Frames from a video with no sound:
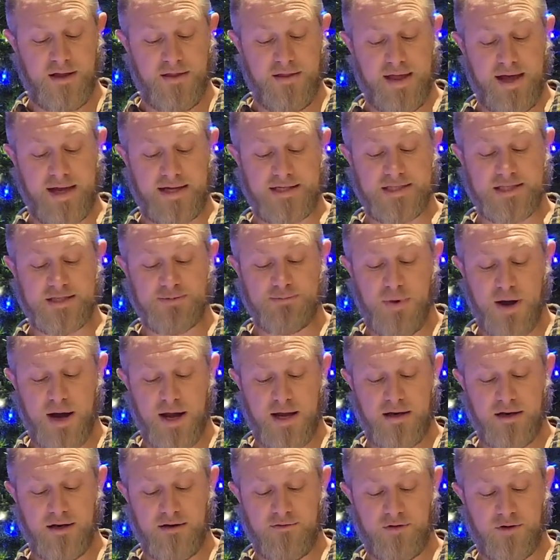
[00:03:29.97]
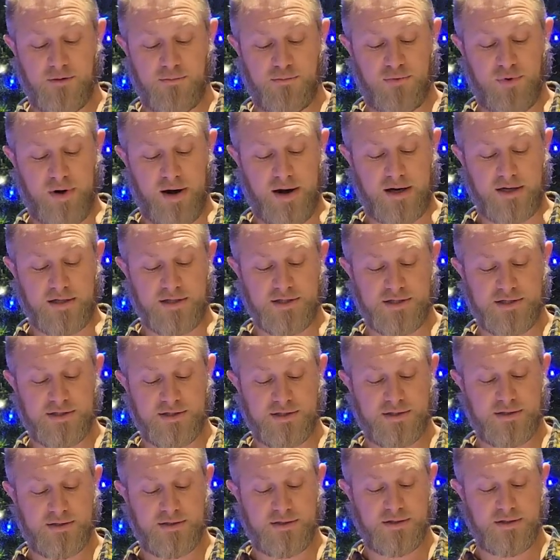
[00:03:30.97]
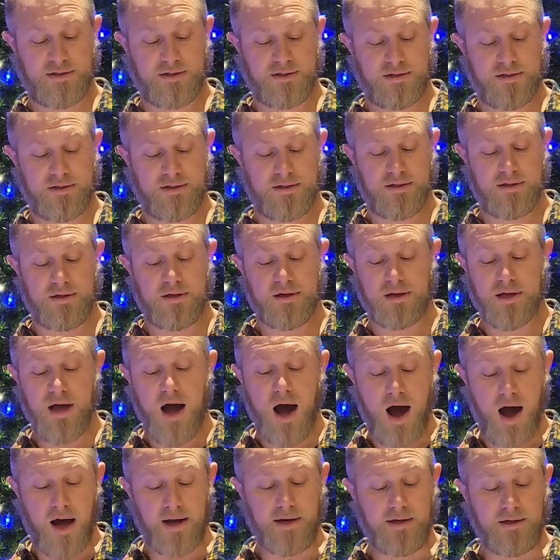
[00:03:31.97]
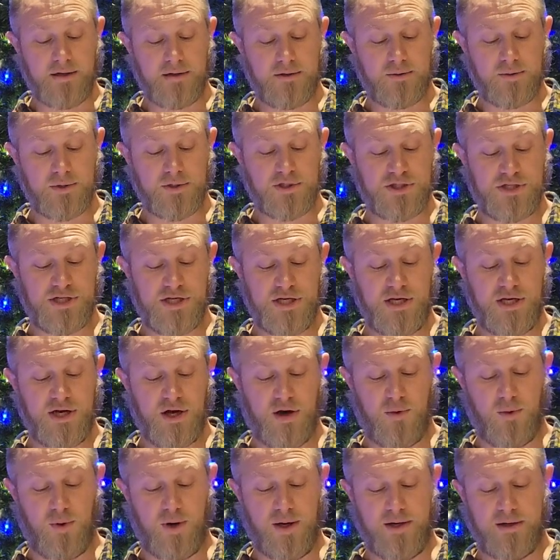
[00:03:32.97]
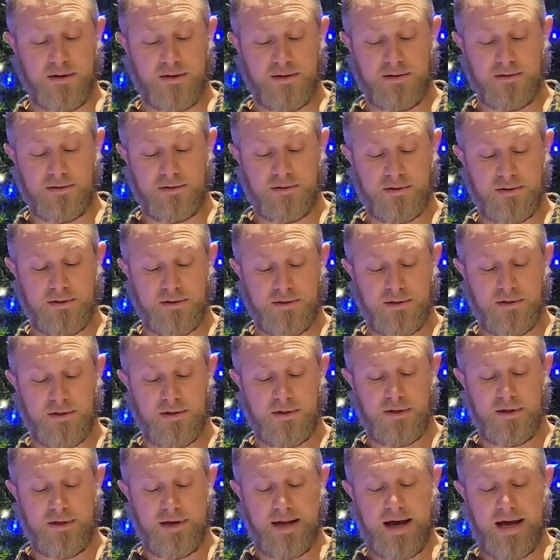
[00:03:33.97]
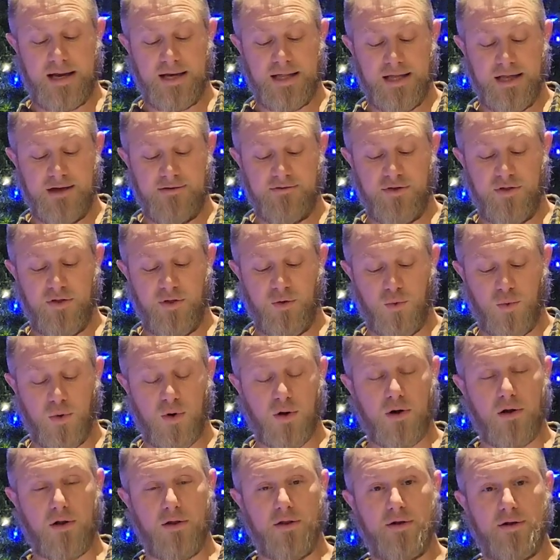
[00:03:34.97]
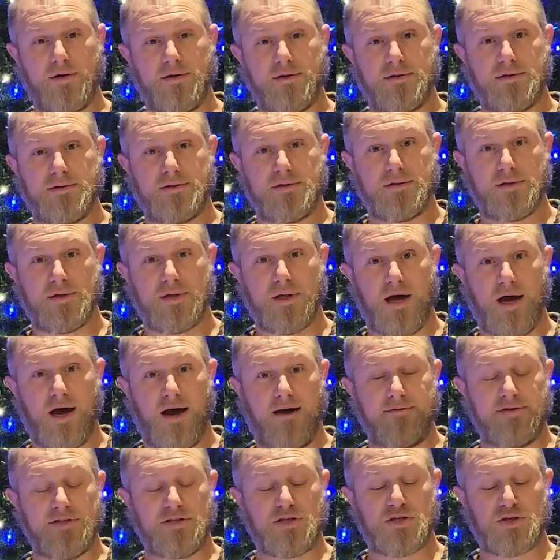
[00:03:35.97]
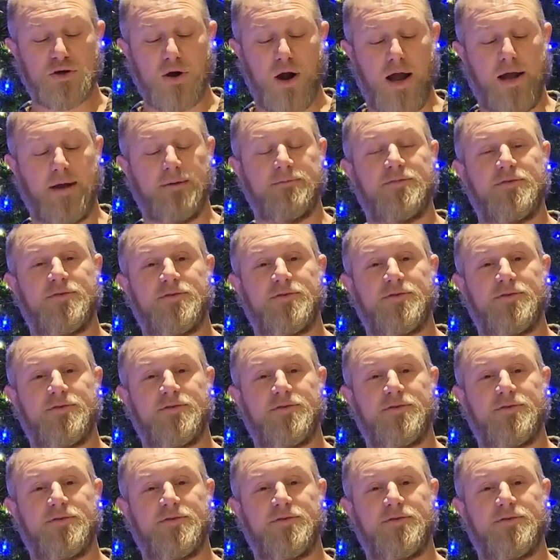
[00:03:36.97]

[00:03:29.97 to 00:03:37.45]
that in spite of her prayers, God will cheat no one, not even the world, of its triumph.